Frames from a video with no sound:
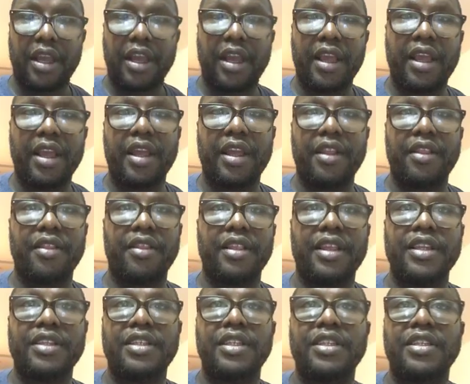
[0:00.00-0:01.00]
And
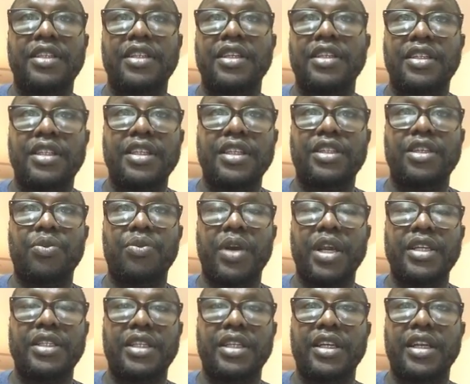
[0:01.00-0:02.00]
this is the
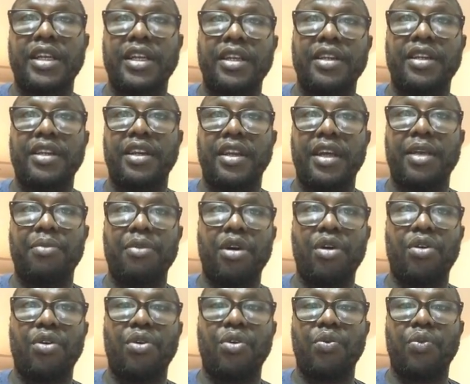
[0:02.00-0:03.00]
situation and the
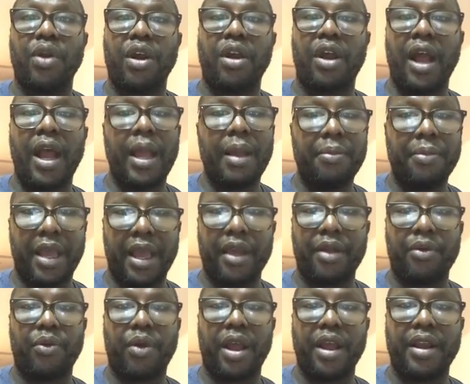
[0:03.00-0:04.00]
dilemma on where I'm
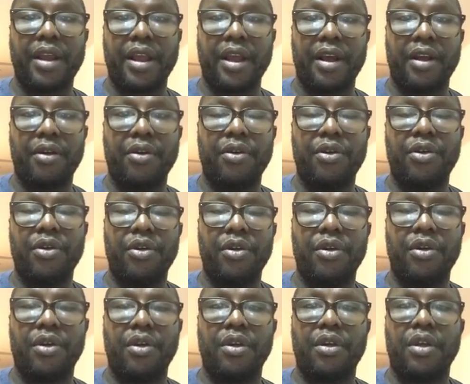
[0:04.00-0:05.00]
at right now.
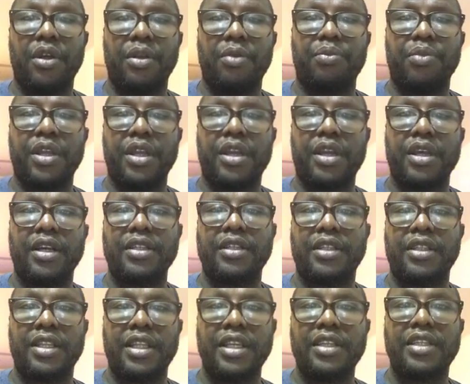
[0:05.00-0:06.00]

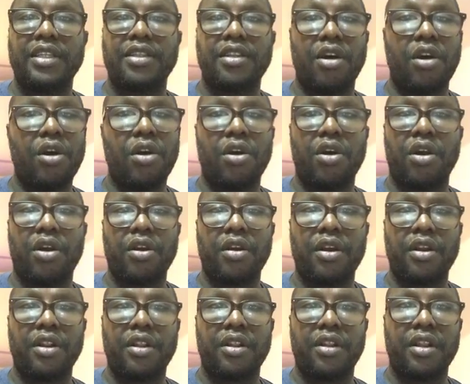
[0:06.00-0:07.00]
Because this is hard.
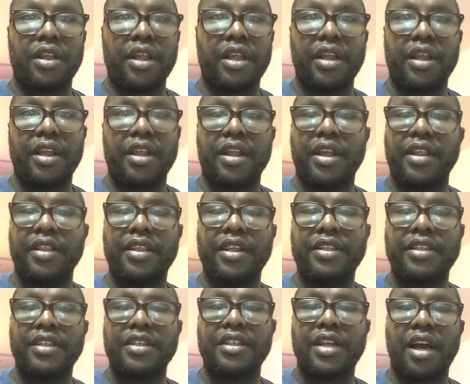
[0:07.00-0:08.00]
And
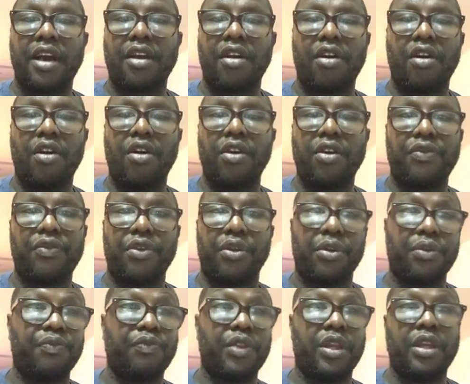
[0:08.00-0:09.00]
this is not hard
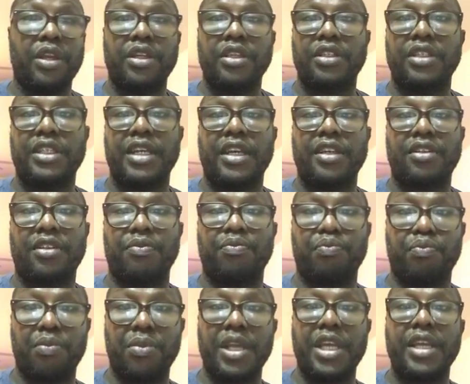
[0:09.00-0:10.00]
for just
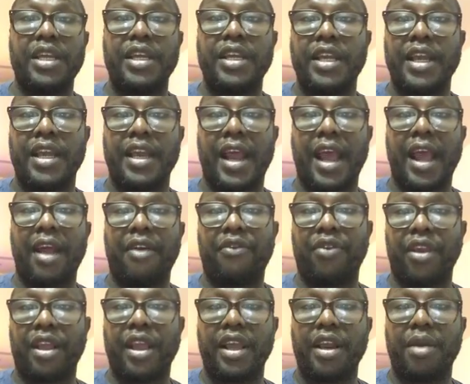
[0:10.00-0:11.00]
me, an
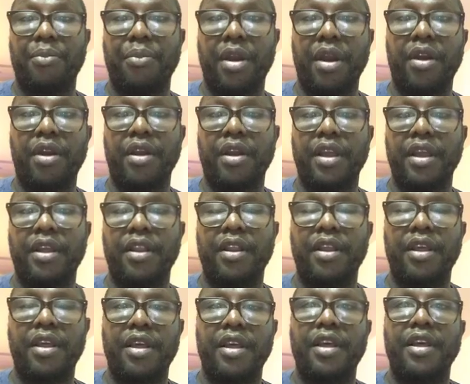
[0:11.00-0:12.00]
African American.
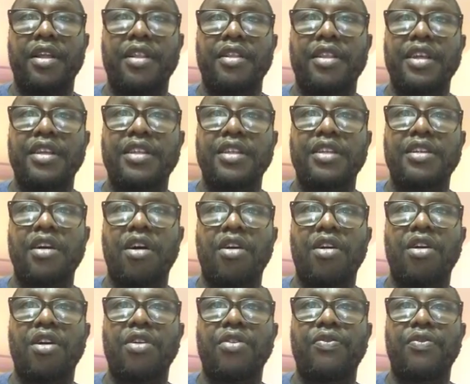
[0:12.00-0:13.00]
This is
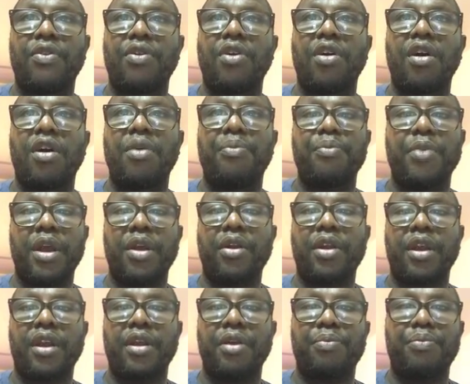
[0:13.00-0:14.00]
hard for
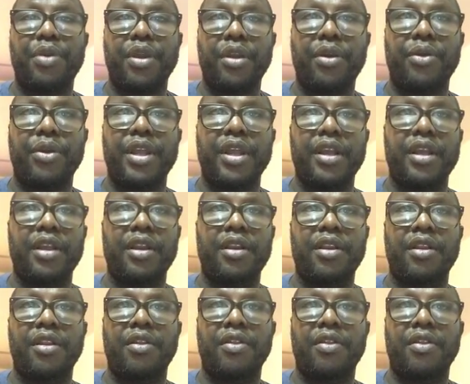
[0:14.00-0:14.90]
America, period.